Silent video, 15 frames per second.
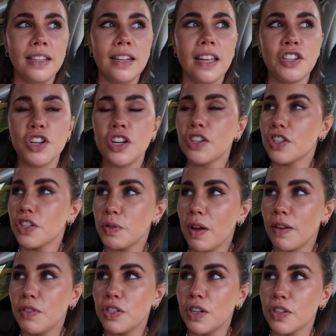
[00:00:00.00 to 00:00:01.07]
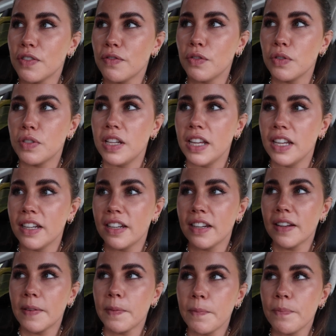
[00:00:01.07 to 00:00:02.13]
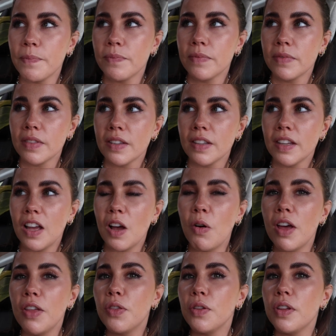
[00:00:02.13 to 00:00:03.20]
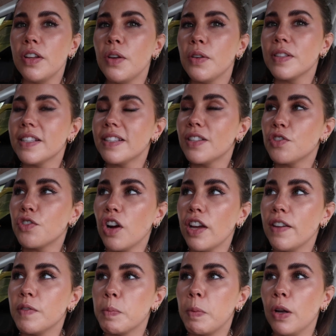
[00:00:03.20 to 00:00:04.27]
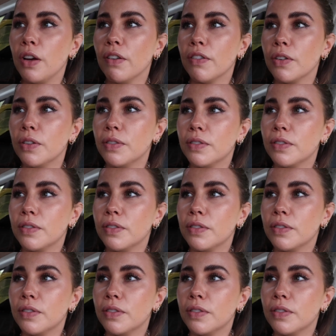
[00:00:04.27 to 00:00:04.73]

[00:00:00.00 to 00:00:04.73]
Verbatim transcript: Like junction 12 to junction 14. Oh, you know, because it says drives plural.